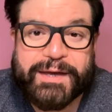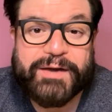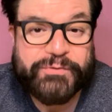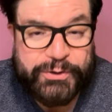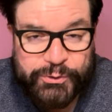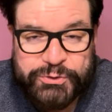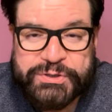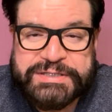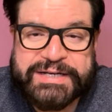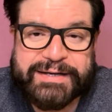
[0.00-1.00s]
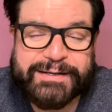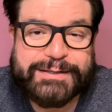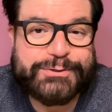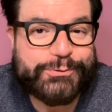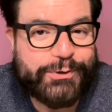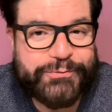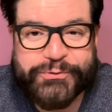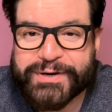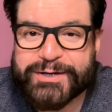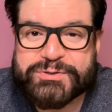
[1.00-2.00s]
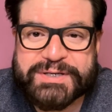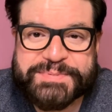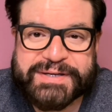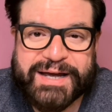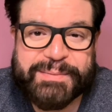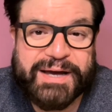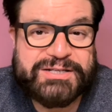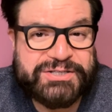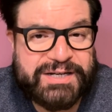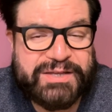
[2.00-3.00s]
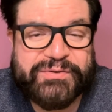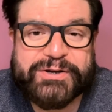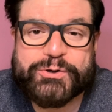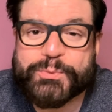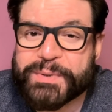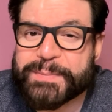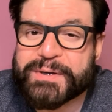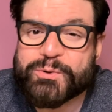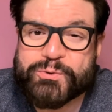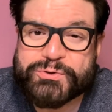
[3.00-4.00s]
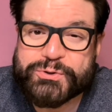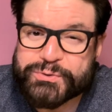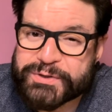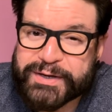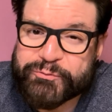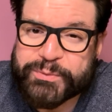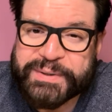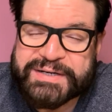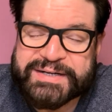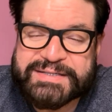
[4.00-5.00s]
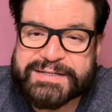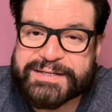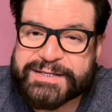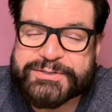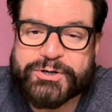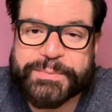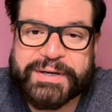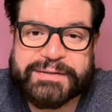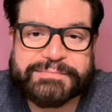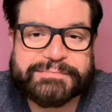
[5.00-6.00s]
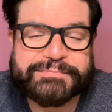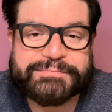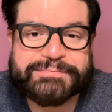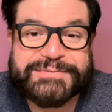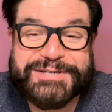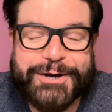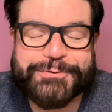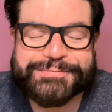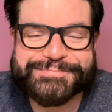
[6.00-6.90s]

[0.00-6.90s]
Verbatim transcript: If you're new to the channel, do not forget to subscribe and share the video to people who you think would be interested in this topic. Ciao.